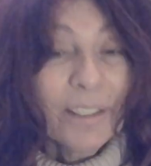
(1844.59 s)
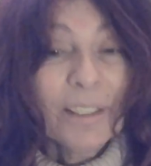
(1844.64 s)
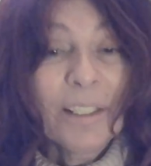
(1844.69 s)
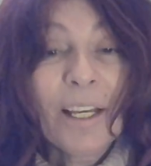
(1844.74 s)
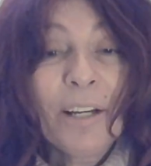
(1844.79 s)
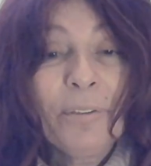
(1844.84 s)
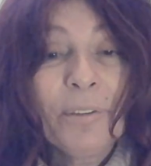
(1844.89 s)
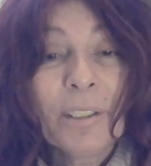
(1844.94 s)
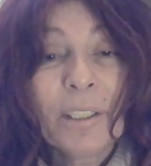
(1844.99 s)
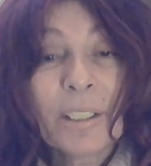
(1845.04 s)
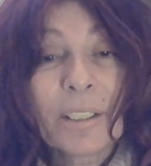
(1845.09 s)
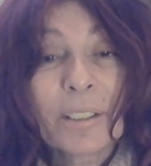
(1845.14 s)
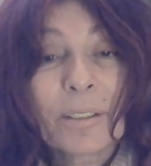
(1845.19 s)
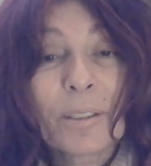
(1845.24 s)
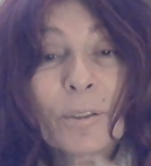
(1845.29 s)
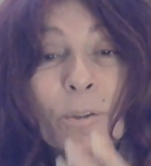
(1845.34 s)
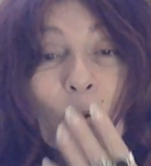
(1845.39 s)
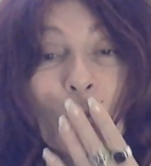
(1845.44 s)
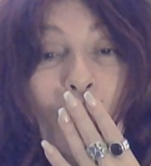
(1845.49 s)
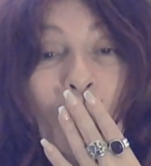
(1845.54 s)
Love and
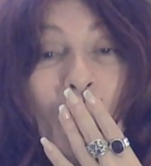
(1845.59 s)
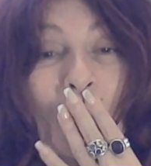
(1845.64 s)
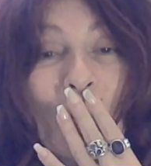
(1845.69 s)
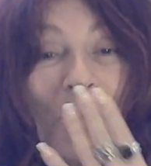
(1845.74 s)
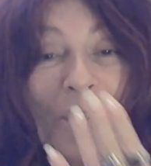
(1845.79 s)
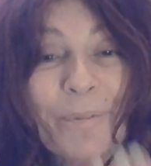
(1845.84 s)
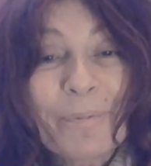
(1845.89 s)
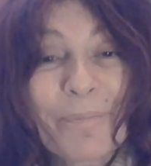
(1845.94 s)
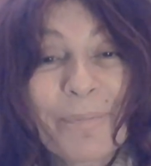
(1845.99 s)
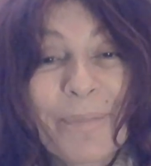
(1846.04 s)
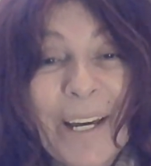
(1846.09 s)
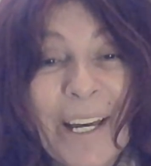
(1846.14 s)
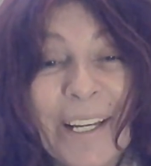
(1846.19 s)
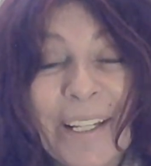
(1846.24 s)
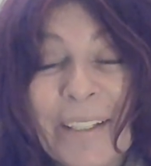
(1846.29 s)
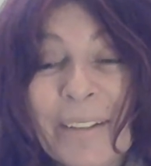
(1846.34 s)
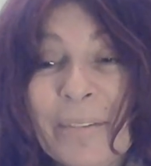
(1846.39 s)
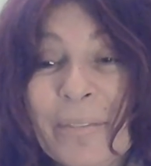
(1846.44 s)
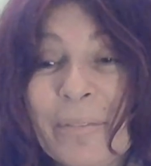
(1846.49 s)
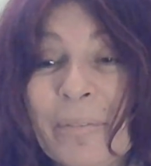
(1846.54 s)
kisses.
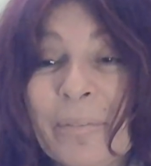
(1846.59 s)
Bye.